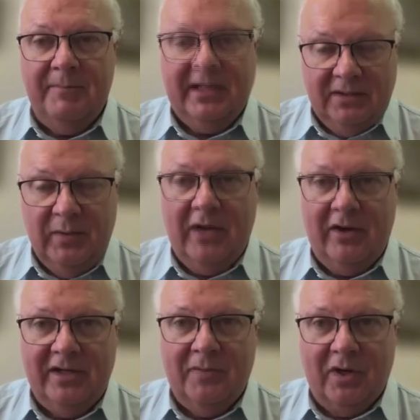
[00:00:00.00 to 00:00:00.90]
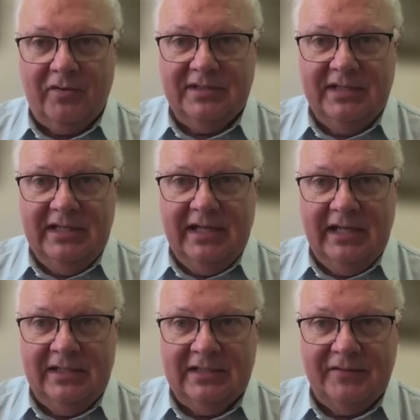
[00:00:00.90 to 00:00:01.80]
But we are a democracy,
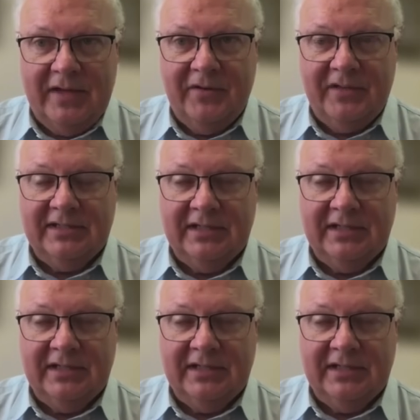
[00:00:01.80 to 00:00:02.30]
and in South Africa,